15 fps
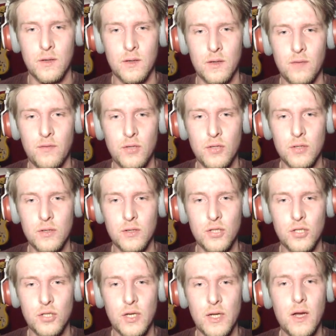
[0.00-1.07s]
Have I just got
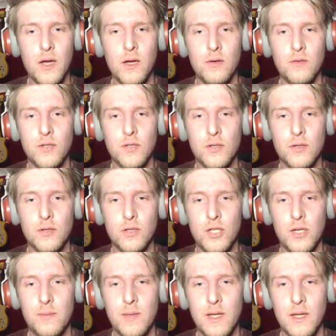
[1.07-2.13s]
to I've just got to
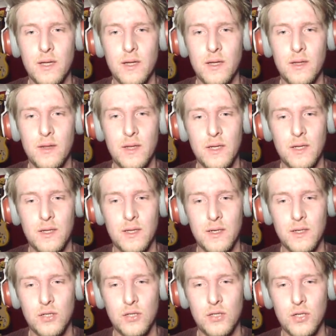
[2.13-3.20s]
shimmy it and then
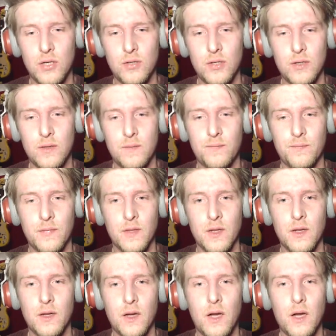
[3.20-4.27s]
it shows you.
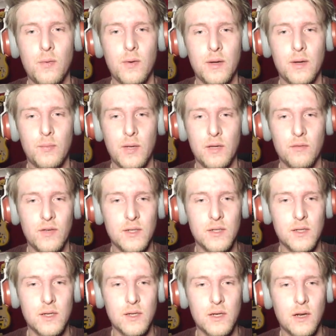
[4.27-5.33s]
Oh, well, we can fix the
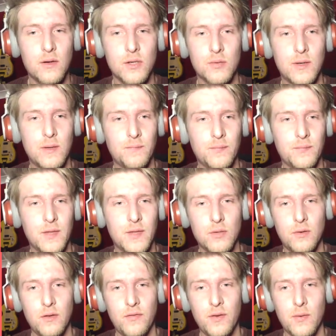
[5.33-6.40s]
clock as well. There's
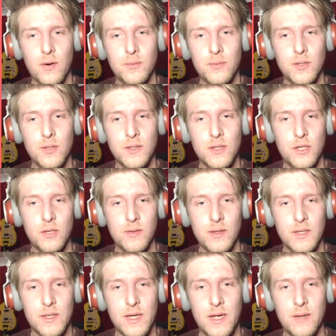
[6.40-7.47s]
quite a few options to do in
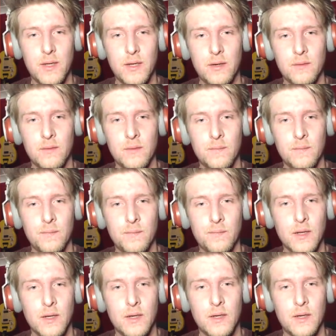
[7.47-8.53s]
this game then.
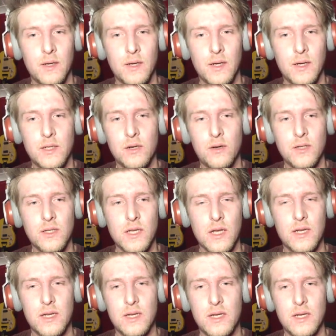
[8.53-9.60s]
It's not as
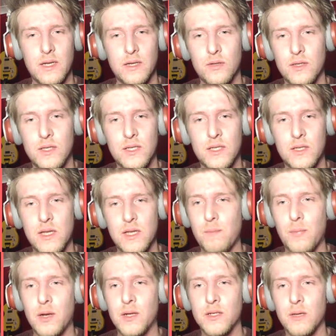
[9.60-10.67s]

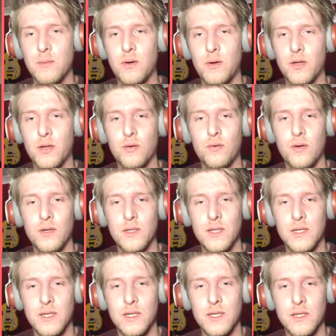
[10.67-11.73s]
simple as I might have thought.
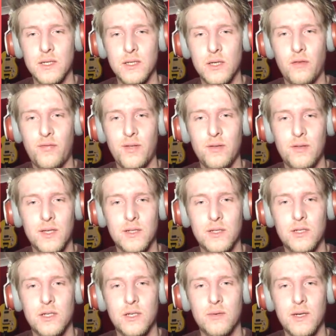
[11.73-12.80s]
There's actually quite a few things to
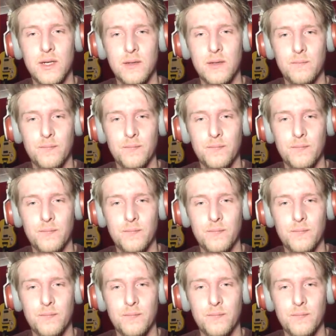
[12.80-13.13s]
do in it.